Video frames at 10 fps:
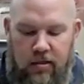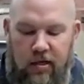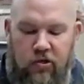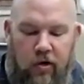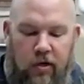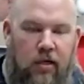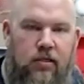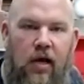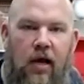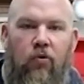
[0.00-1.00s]
district
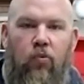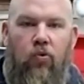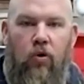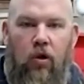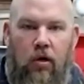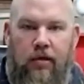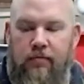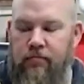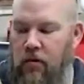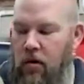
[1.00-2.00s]
doesn't have a rule on it,
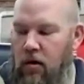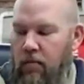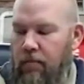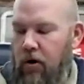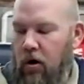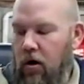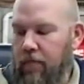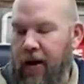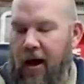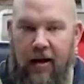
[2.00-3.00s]
but
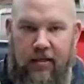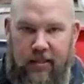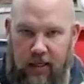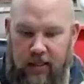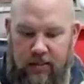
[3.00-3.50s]
our pack does.